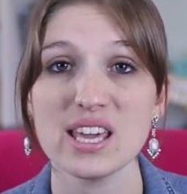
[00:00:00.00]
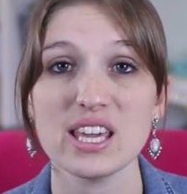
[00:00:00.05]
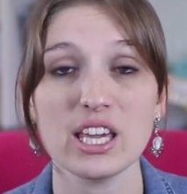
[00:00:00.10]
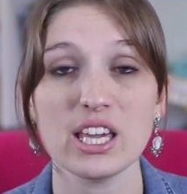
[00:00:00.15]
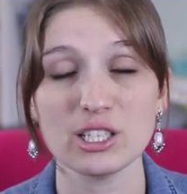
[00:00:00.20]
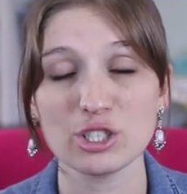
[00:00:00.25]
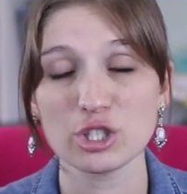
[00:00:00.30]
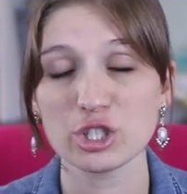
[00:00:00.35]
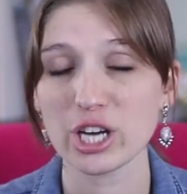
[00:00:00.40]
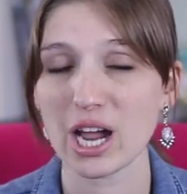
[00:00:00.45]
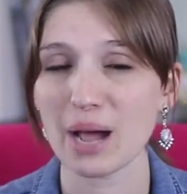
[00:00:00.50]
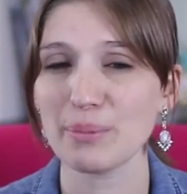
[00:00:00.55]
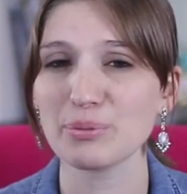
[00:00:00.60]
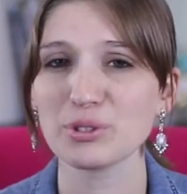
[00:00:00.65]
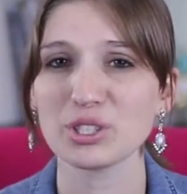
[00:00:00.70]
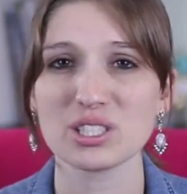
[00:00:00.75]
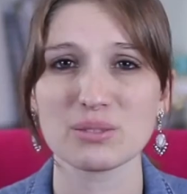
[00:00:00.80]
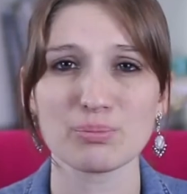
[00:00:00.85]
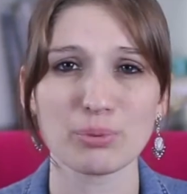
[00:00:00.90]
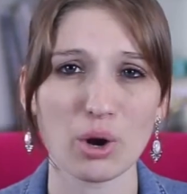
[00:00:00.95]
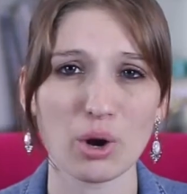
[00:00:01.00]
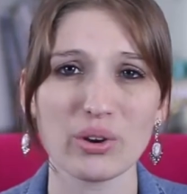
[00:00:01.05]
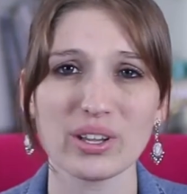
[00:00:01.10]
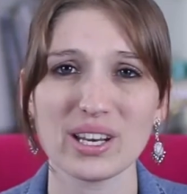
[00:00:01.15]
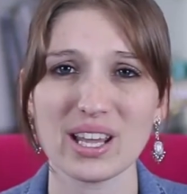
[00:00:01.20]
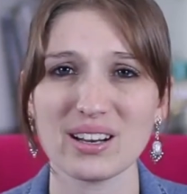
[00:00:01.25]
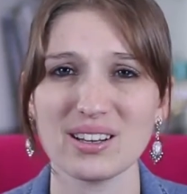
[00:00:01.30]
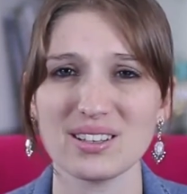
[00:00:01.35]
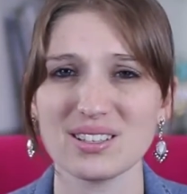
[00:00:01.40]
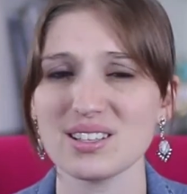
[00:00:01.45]
Each chapter is broken
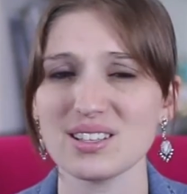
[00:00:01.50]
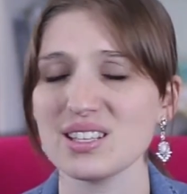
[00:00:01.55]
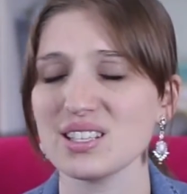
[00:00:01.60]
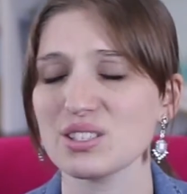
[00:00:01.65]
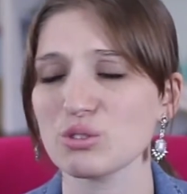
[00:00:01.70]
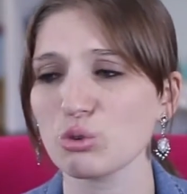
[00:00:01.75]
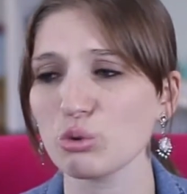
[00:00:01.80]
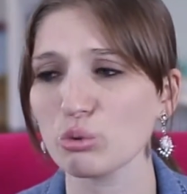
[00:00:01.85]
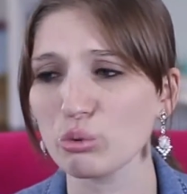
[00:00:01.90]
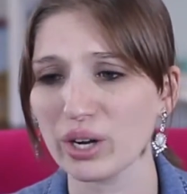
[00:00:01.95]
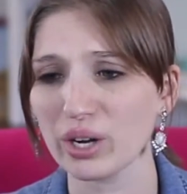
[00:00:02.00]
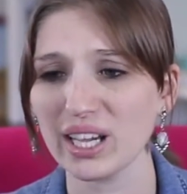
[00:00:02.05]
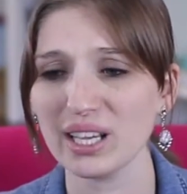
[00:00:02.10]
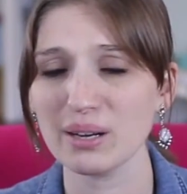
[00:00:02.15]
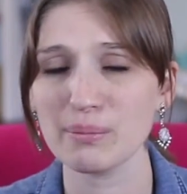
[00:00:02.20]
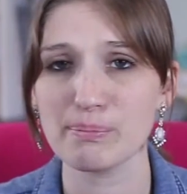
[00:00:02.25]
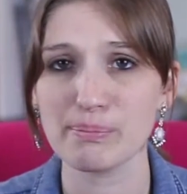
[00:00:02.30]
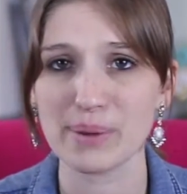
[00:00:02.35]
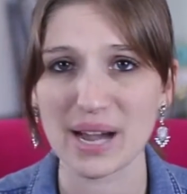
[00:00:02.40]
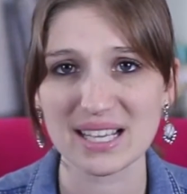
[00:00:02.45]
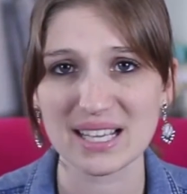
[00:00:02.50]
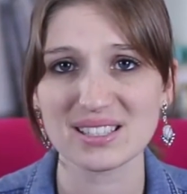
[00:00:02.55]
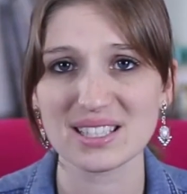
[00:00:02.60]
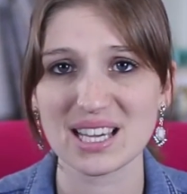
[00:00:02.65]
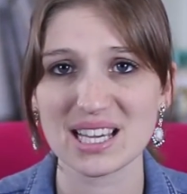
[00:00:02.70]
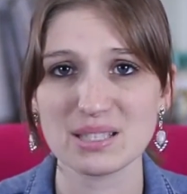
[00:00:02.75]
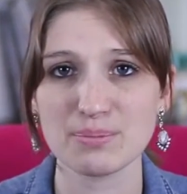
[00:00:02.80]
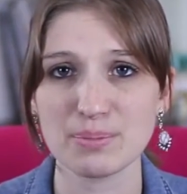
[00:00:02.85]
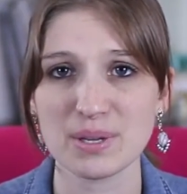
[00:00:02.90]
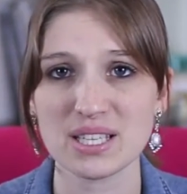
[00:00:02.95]
down into these great
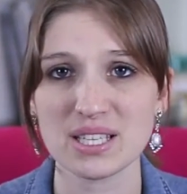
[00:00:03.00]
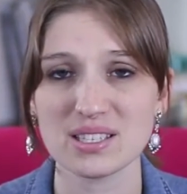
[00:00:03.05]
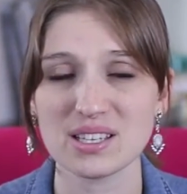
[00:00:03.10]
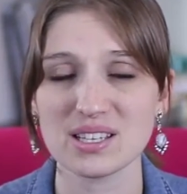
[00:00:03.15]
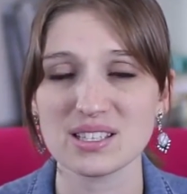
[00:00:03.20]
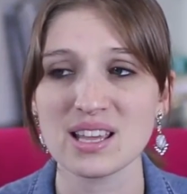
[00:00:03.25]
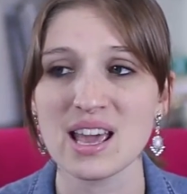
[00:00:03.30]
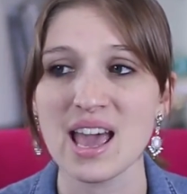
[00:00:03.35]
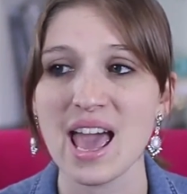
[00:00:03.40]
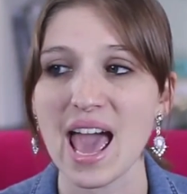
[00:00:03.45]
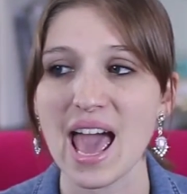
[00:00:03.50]
bite-sized pieces,